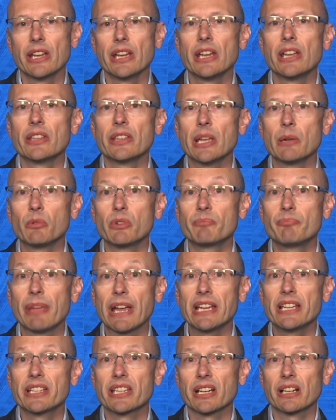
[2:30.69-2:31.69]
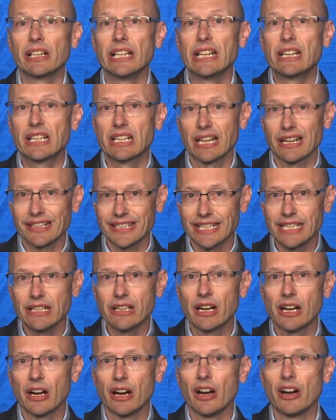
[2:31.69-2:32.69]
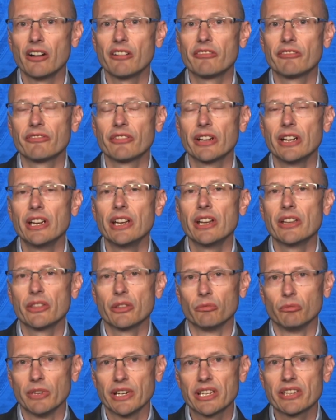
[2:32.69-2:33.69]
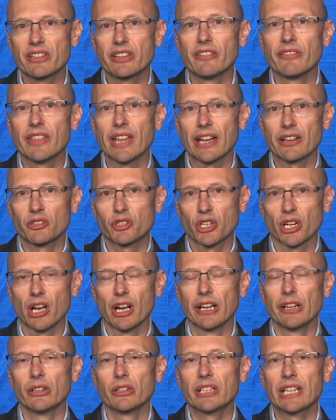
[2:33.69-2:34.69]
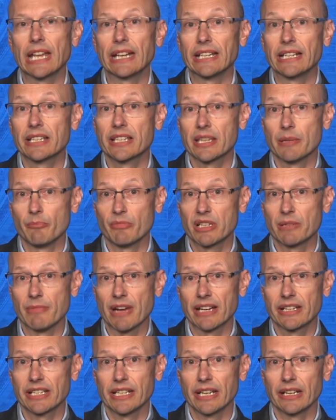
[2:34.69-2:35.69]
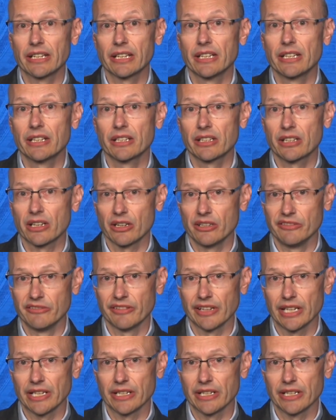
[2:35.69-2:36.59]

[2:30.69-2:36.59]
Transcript: they would basically cut in half the risk of that child getting symptomatic COVID.